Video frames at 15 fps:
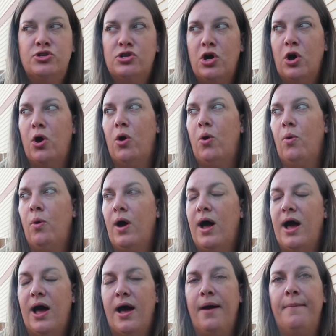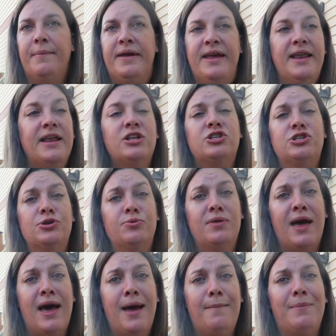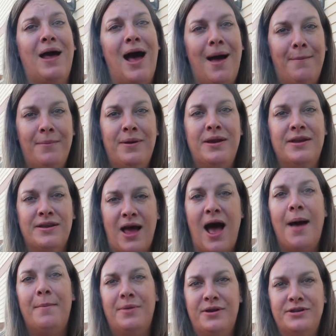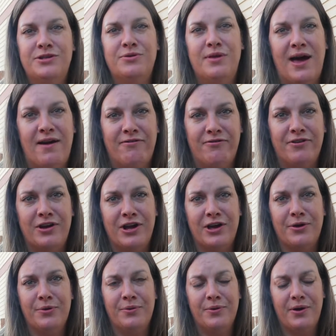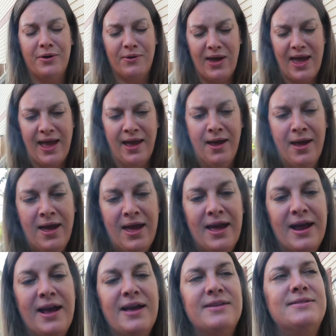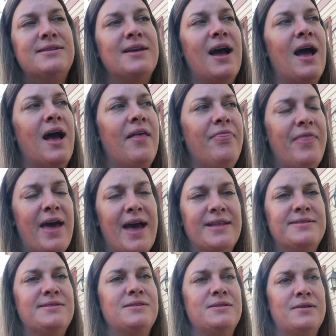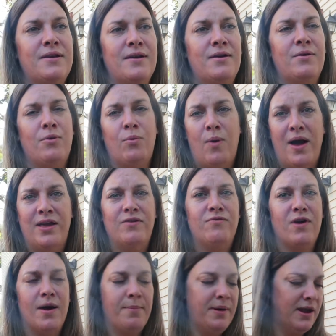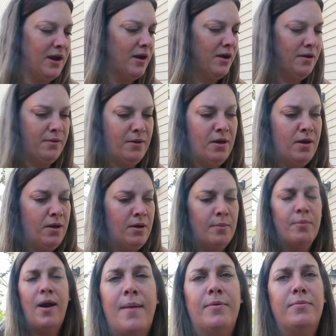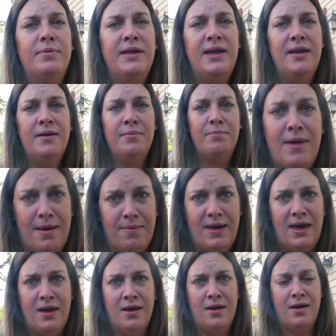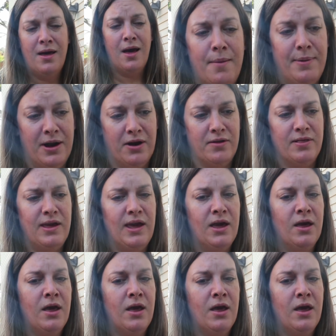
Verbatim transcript: So um, he didn't do that, but I'm gonna I'm gonna do that for you, okay? Because that's why you've come here, probably, maybe, apparently.